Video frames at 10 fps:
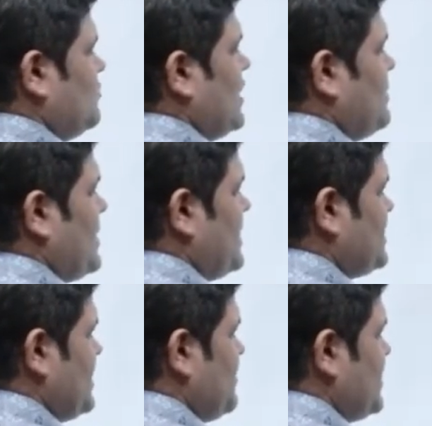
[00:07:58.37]
y
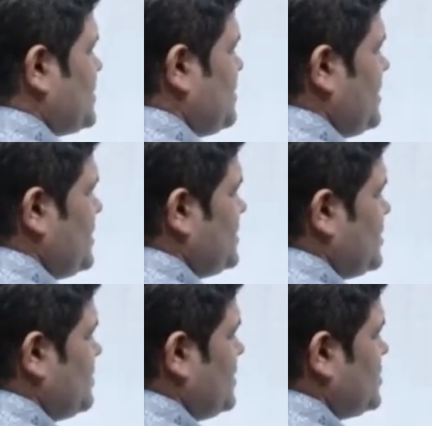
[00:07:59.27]
minus a y square is
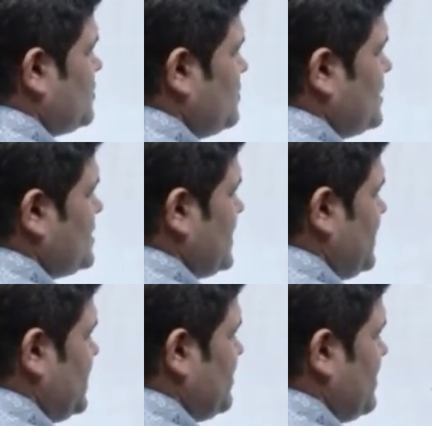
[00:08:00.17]
equals to this a dy by